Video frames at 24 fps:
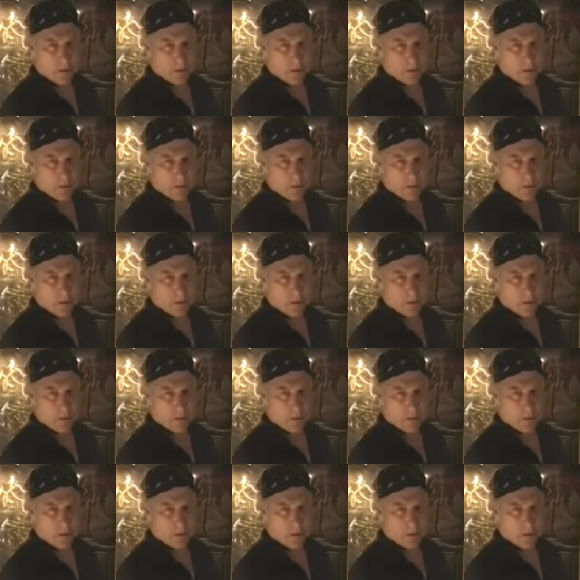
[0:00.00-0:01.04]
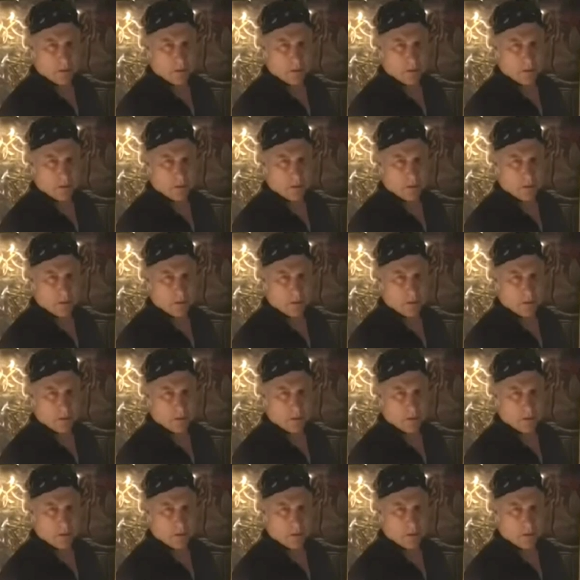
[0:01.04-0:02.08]

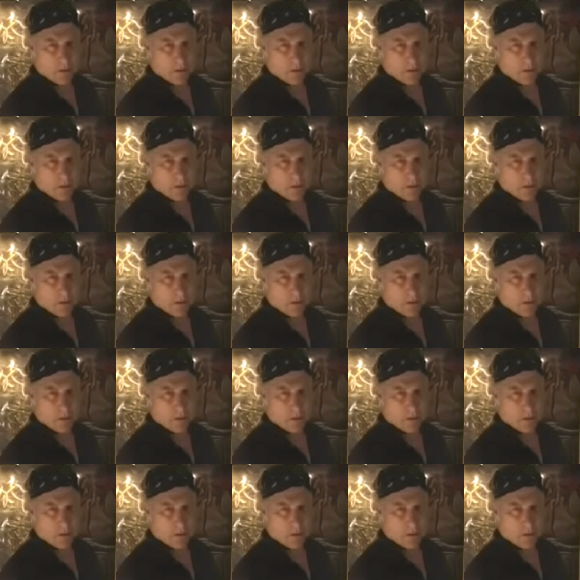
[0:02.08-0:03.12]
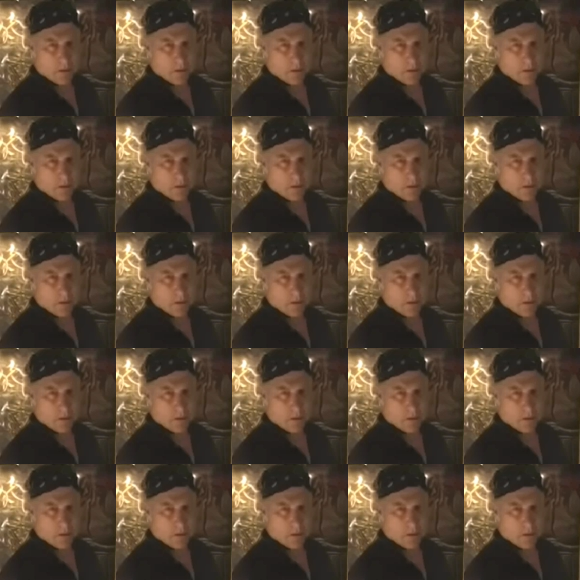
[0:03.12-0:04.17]

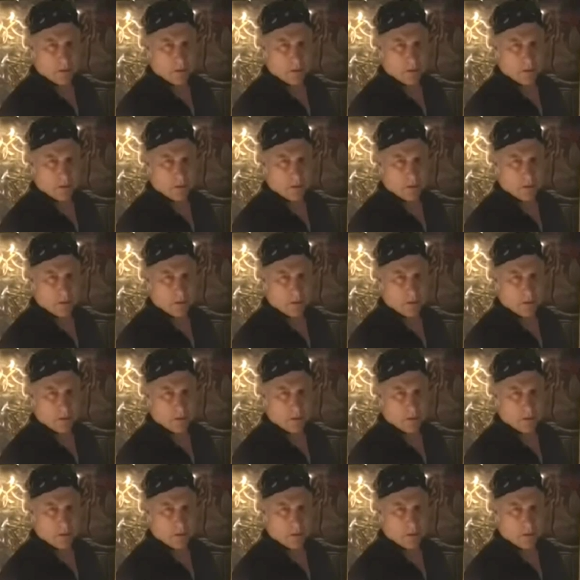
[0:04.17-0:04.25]
(silence)